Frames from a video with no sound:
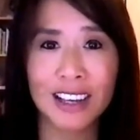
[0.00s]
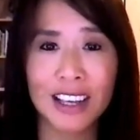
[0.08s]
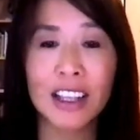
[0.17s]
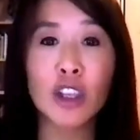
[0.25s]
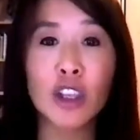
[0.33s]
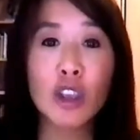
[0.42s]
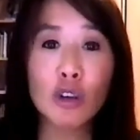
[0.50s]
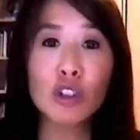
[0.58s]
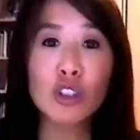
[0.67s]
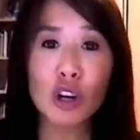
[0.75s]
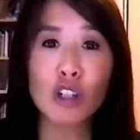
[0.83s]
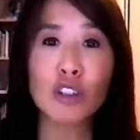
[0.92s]
And then you'll
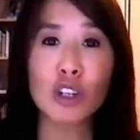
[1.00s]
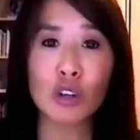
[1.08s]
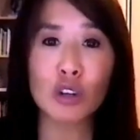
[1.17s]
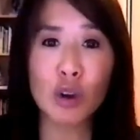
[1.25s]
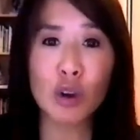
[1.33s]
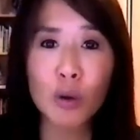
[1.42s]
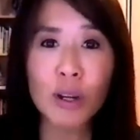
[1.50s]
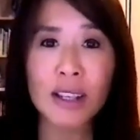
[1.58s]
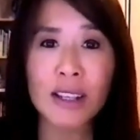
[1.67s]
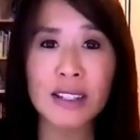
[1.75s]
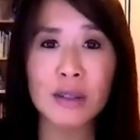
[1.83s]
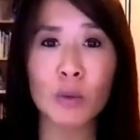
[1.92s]
start to
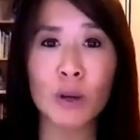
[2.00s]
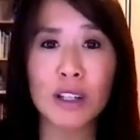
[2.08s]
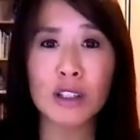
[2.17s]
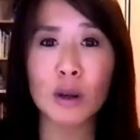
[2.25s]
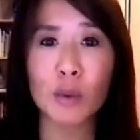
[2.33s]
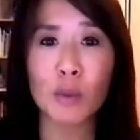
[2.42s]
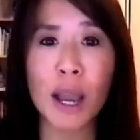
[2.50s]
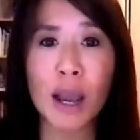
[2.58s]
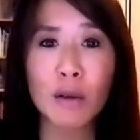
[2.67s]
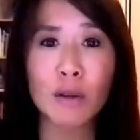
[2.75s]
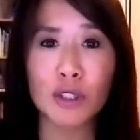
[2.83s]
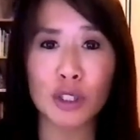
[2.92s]
notice what is
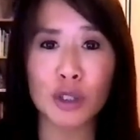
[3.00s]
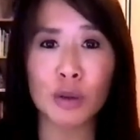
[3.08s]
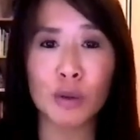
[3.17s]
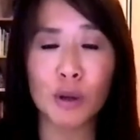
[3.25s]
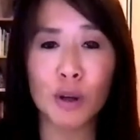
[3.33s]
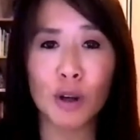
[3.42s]
around you